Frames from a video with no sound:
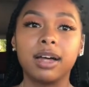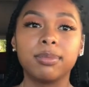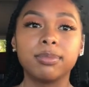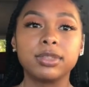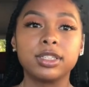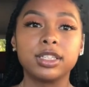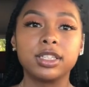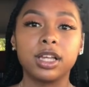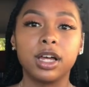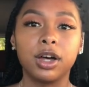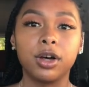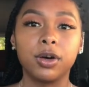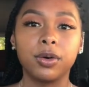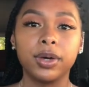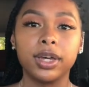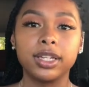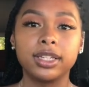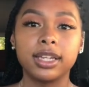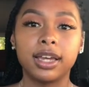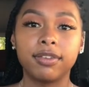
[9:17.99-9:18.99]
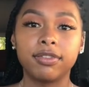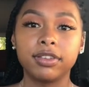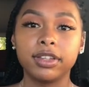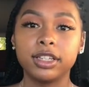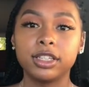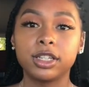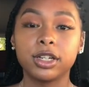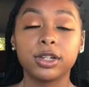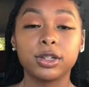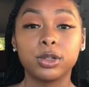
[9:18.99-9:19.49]
So it definitely
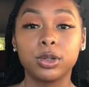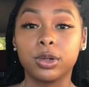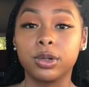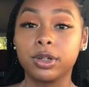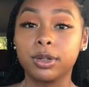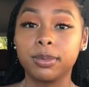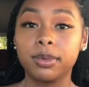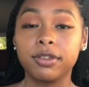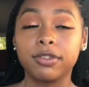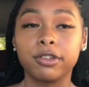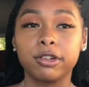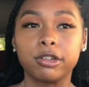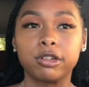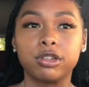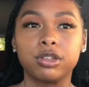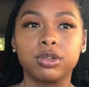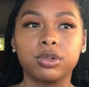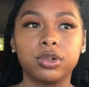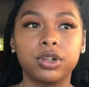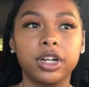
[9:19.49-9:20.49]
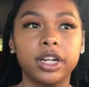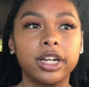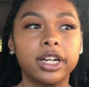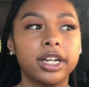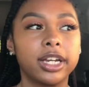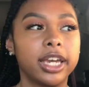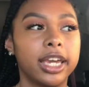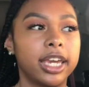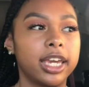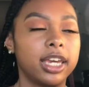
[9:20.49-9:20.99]
took a toll on me, for sure.
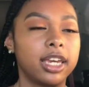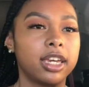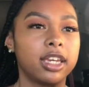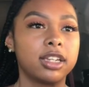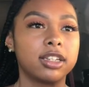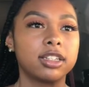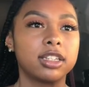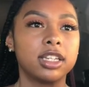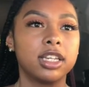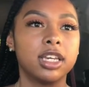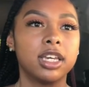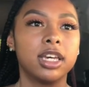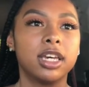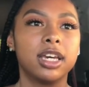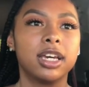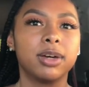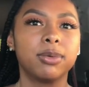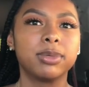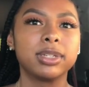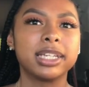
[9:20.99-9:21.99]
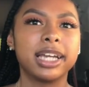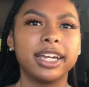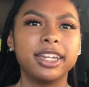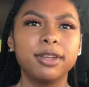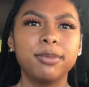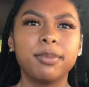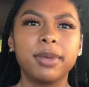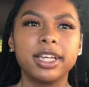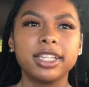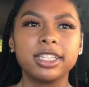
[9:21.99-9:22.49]
It was kind of
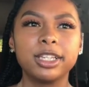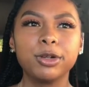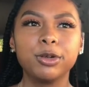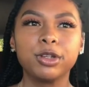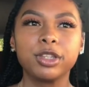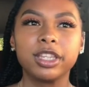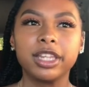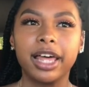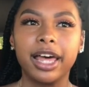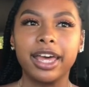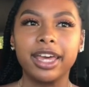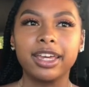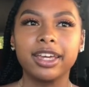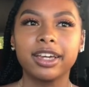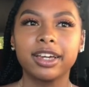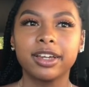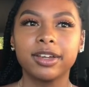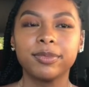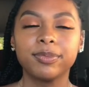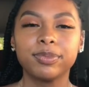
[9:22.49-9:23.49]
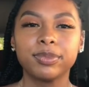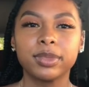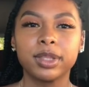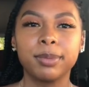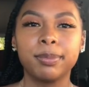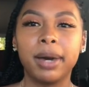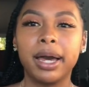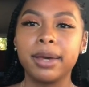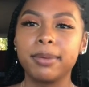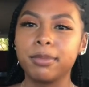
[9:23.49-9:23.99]
messing with like
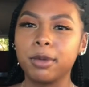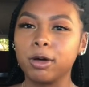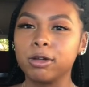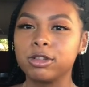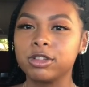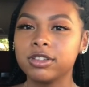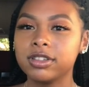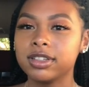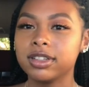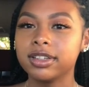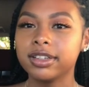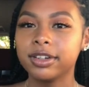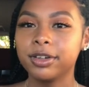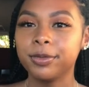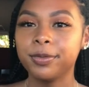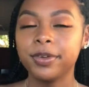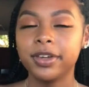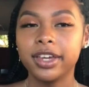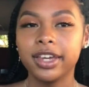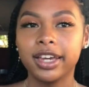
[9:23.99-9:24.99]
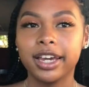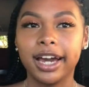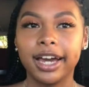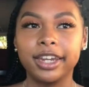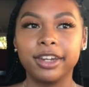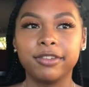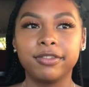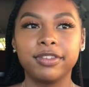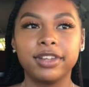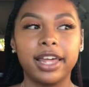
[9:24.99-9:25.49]
my emotions a little bit, and kind
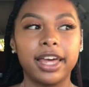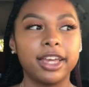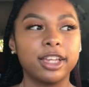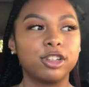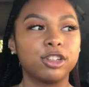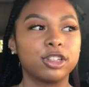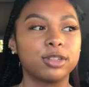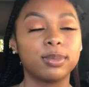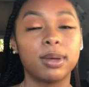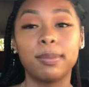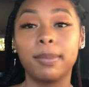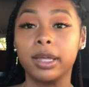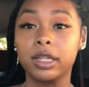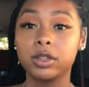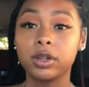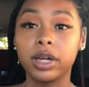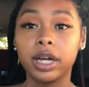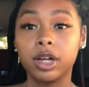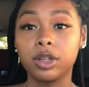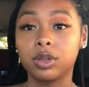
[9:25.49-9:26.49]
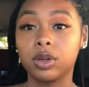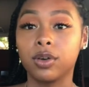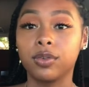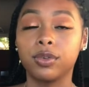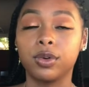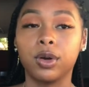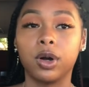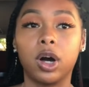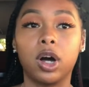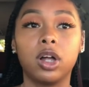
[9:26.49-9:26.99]
of like just my mental health
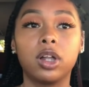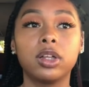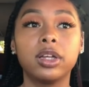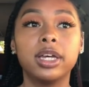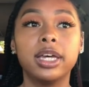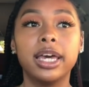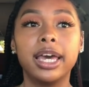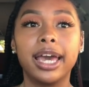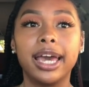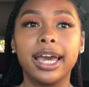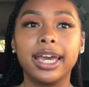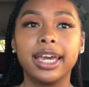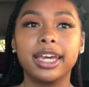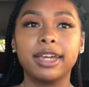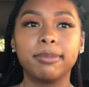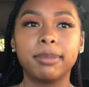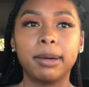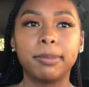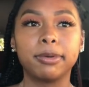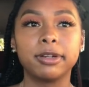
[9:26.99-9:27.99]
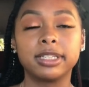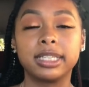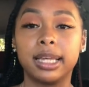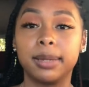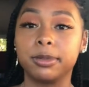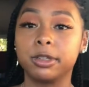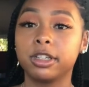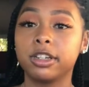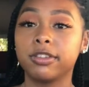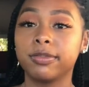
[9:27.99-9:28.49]
overall and my
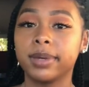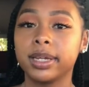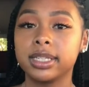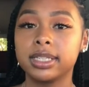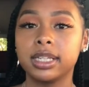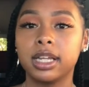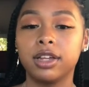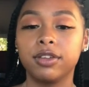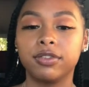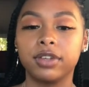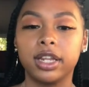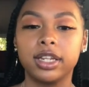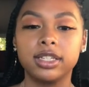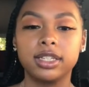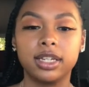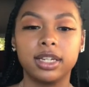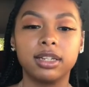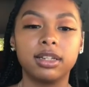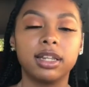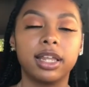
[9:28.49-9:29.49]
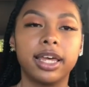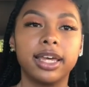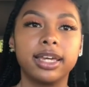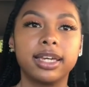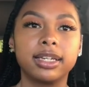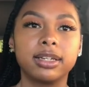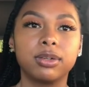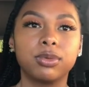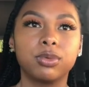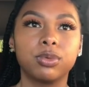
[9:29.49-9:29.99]
perception of myself, and I didn't like
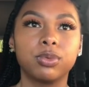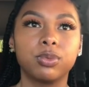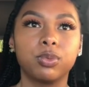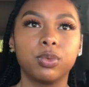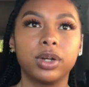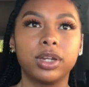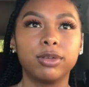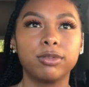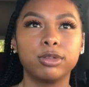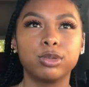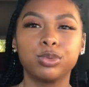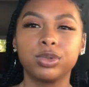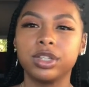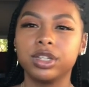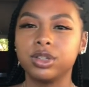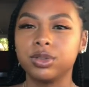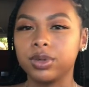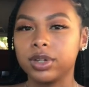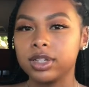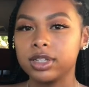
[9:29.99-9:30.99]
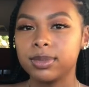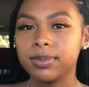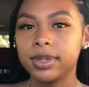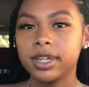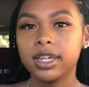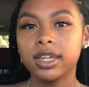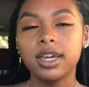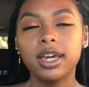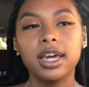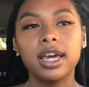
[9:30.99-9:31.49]
what it was really doing to
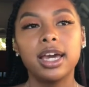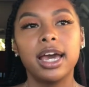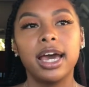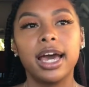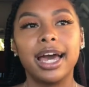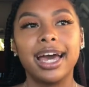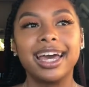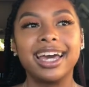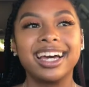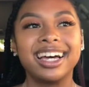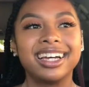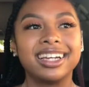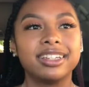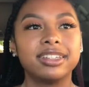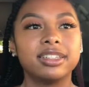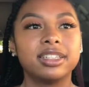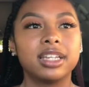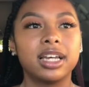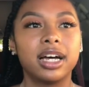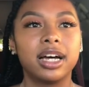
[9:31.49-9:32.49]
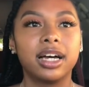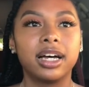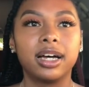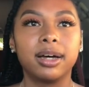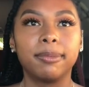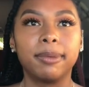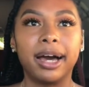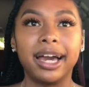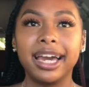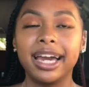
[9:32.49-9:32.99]
me. And
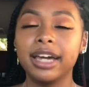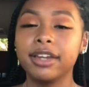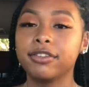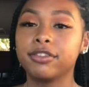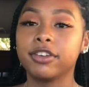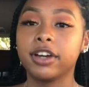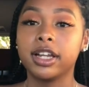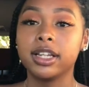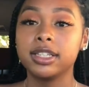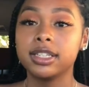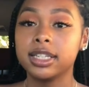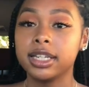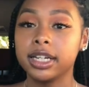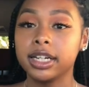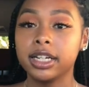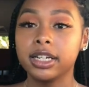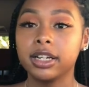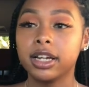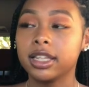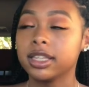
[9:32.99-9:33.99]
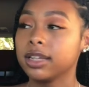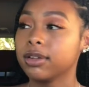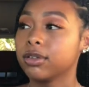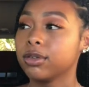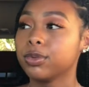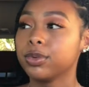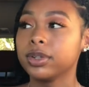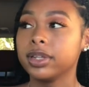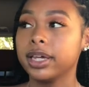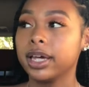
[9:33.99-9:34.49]
I had friends there, and they were
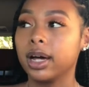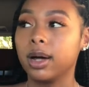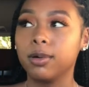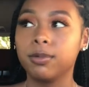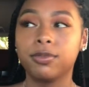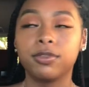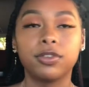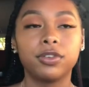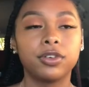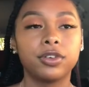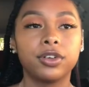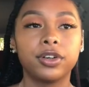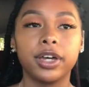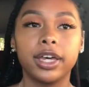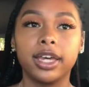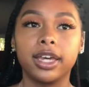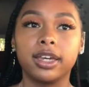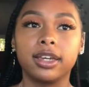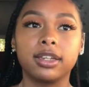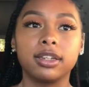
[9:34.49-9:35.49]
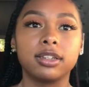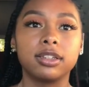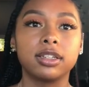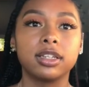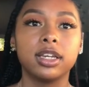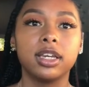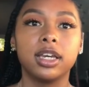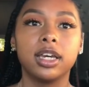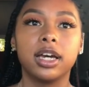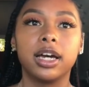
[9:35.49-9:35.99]
really helpful and
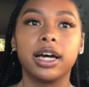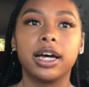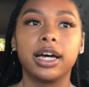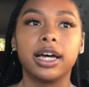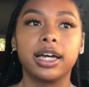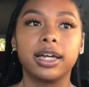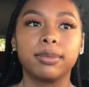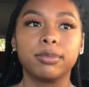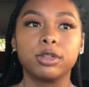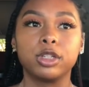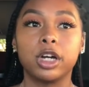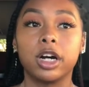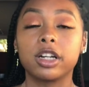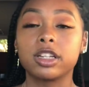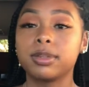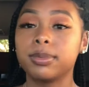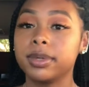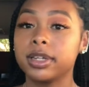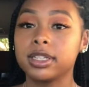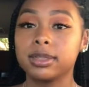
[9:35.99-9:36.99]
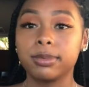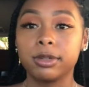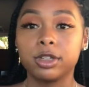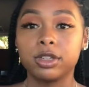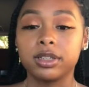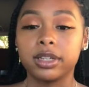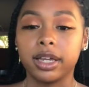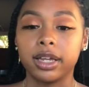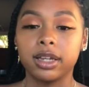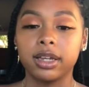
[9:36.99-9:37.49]
talked to me as much
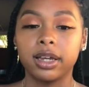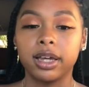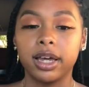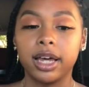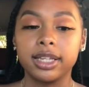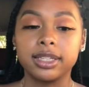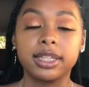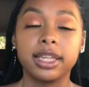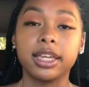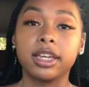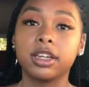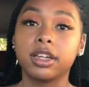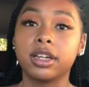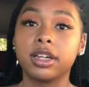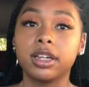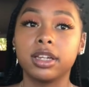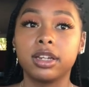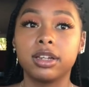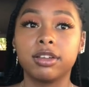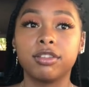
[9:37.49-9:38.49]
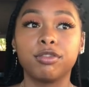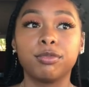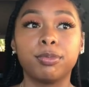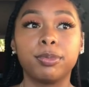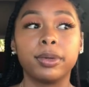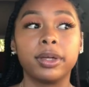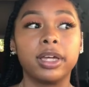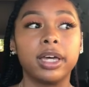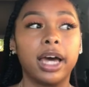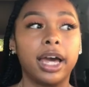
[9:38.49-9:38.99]
as they could have,
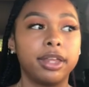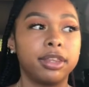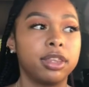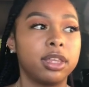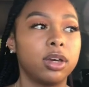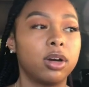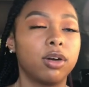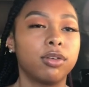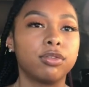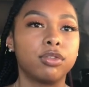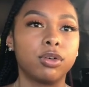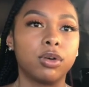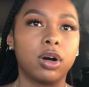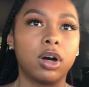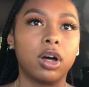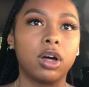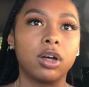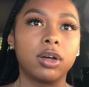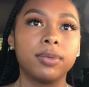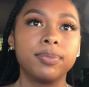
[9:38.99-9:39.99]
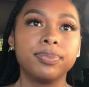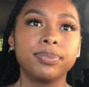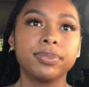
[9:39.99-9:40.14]
but I think overall